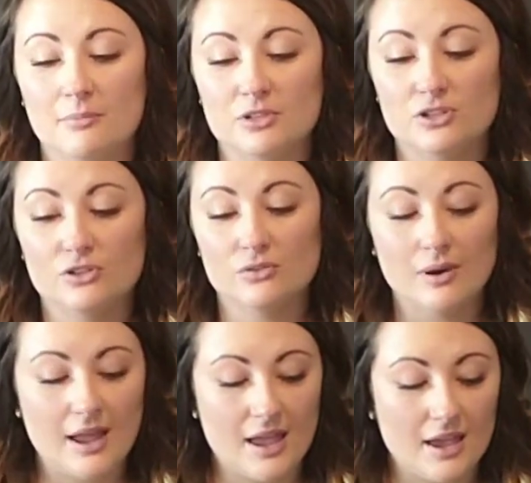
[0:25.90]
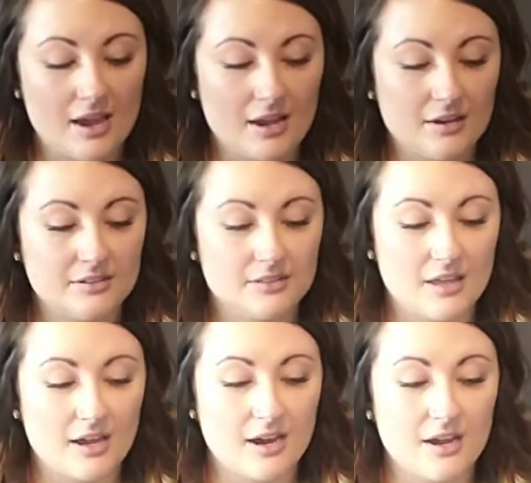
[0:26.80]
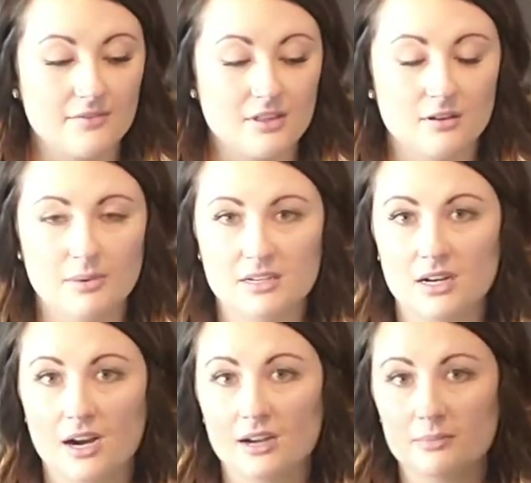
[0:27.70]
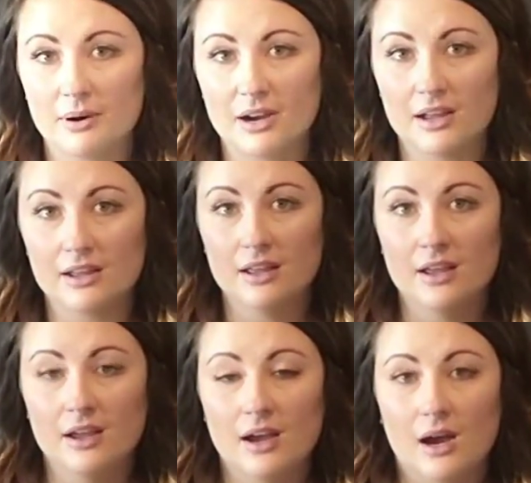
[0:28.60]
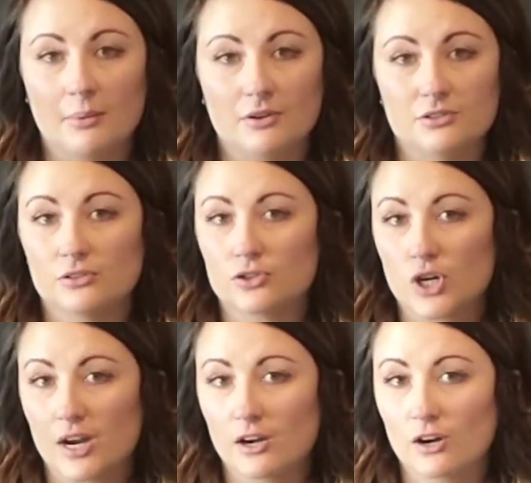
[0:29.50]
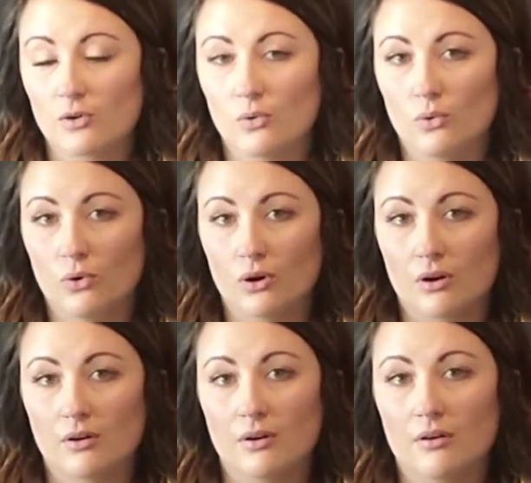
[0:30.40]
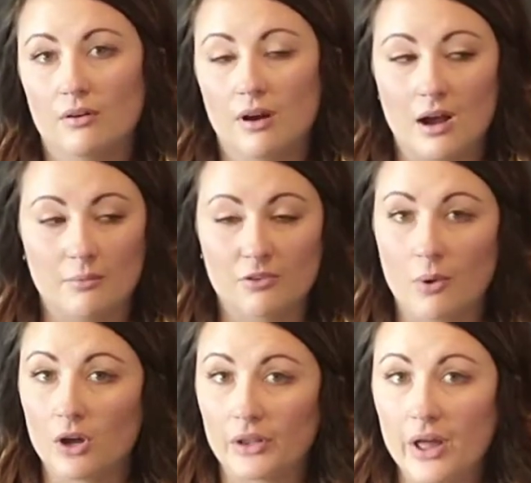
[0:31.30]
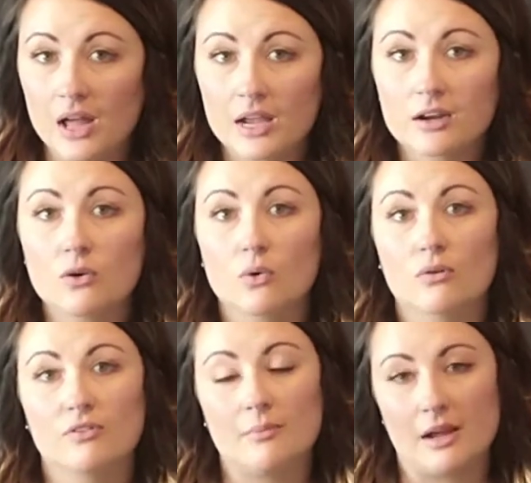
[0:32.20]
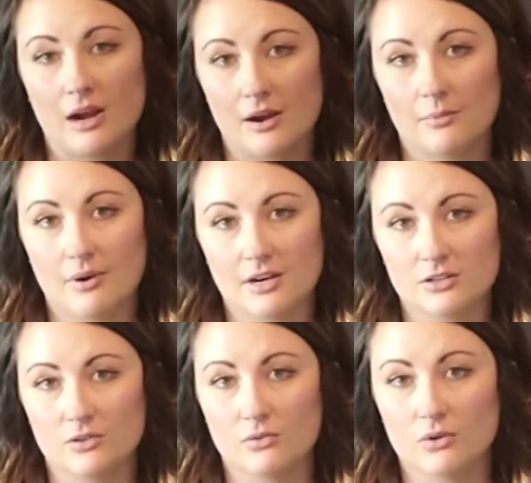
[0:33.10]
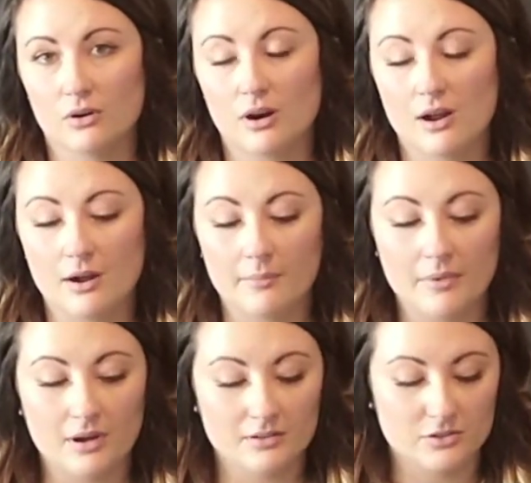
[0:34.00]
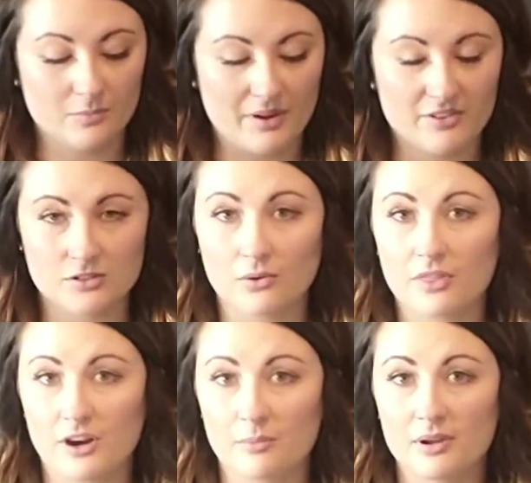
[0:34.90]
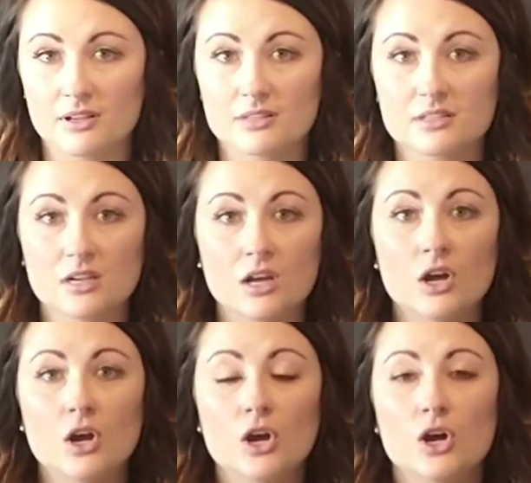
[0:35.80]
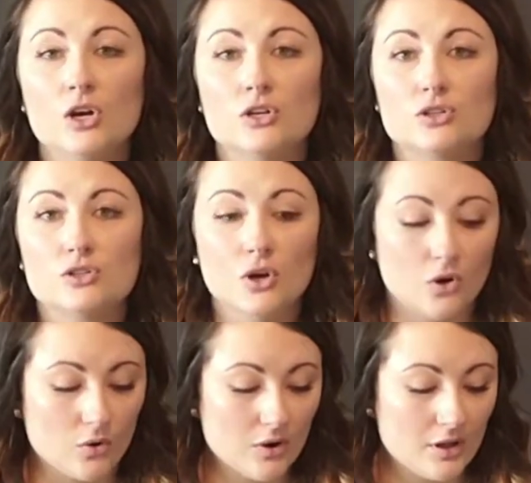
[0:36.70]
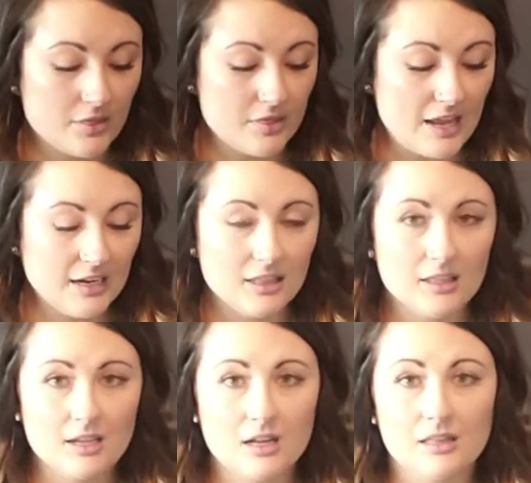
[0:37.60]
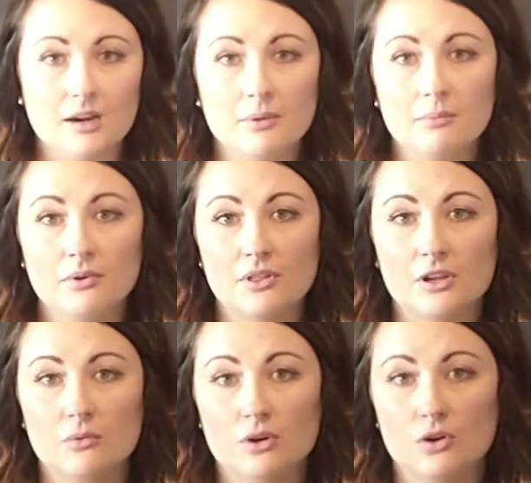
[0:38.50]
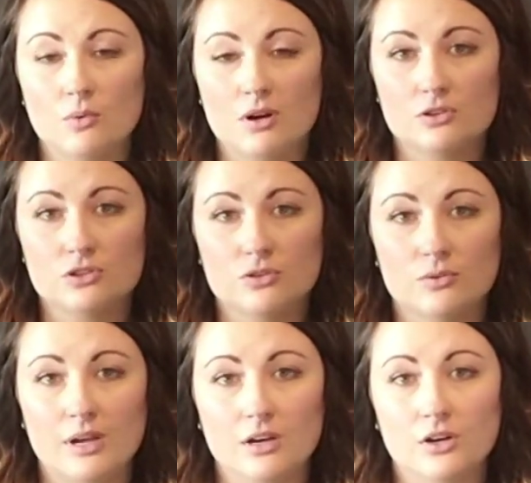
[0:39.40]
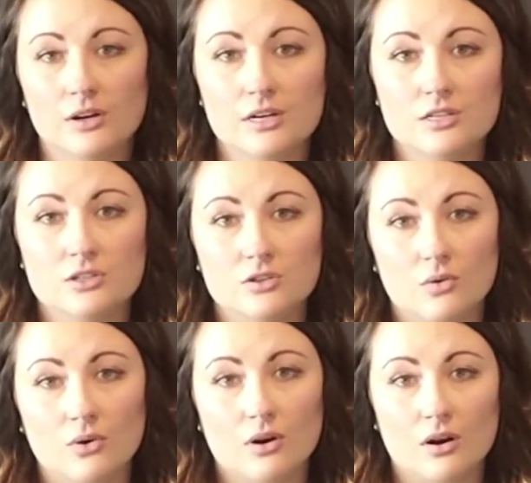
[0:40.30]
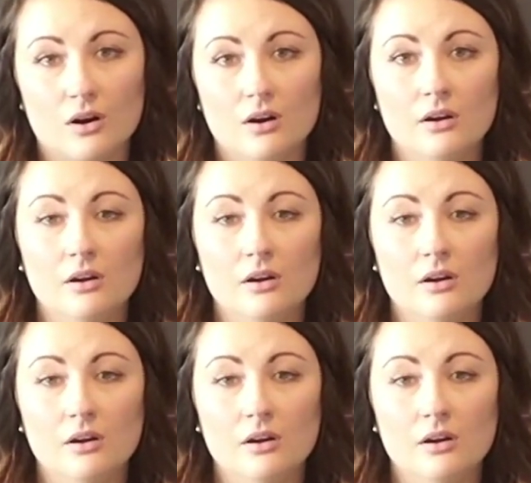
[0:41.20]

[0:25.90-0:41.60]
to do and that I've either been taught by a personal trainer or from online or from my chiropractor or also my physical therapist. So a lot of people think when you want to increase your